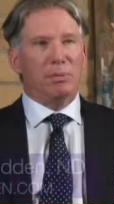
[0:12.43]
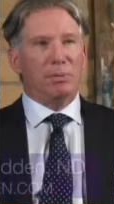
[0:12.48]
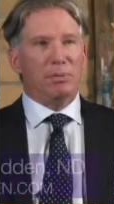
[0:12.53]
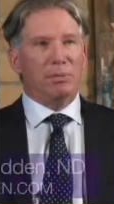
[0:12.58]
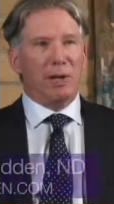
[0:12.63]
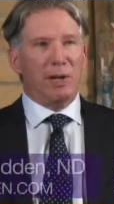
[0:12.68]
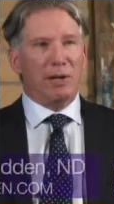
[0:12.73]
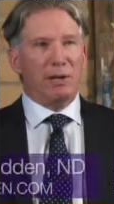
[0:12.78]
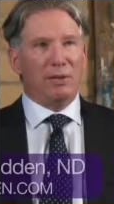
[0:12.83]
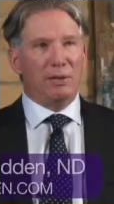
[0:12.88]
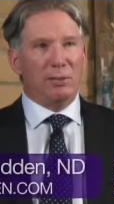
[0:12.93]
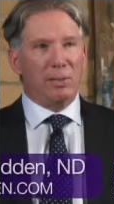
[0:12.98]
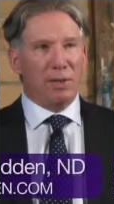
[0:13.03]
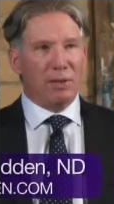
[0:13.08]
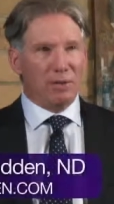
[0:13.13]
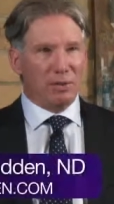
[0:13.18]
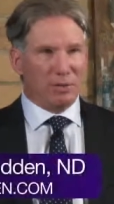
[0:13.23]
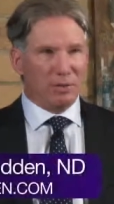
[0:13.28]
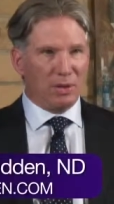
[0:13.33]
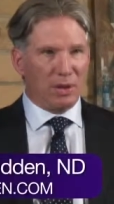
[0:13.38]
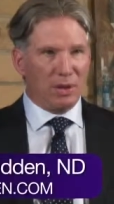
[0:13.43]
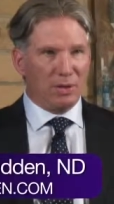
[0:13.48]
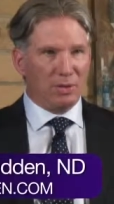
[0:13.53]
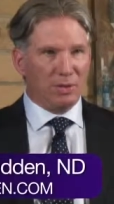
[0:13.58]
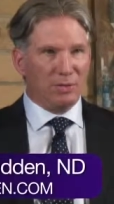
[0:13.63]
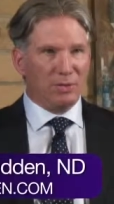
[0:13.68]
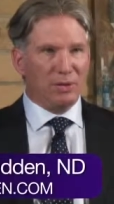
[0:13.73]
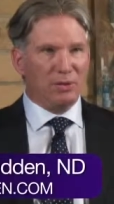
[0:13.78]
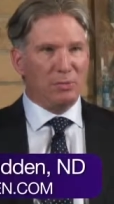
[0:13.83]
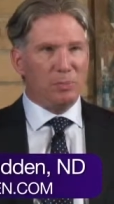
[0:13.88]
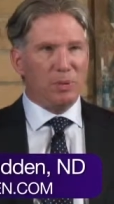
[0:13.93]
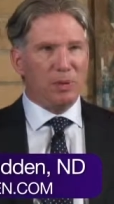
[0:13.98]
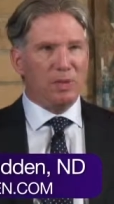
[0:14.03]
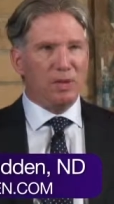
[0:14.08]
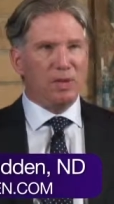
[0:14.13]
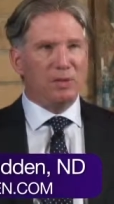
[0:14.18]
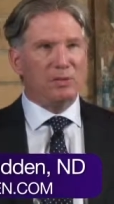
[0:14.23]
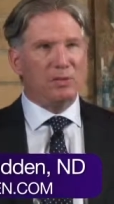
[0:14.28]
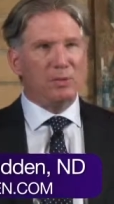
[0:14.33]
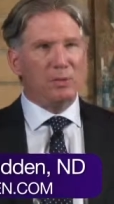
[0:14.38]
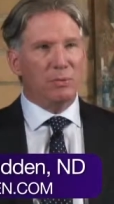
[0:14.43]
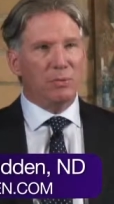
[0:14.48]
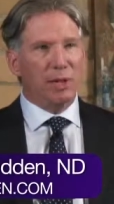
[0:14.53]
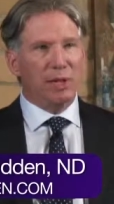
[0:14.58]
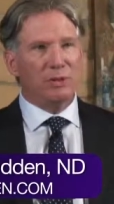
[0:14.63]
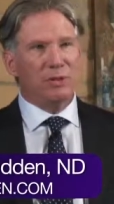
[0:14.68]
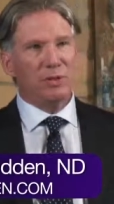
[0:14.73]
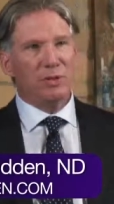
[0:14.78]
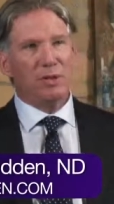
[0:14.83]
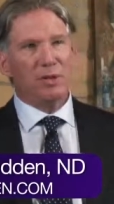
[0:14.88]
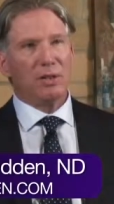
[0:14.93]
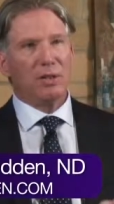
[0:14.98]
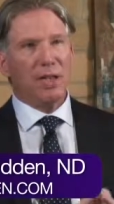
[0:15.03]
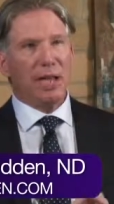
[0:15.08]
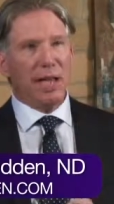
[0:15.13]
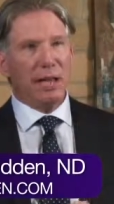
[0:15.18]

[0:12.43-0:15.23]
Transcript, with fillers: to fire their medical doctors is because conventional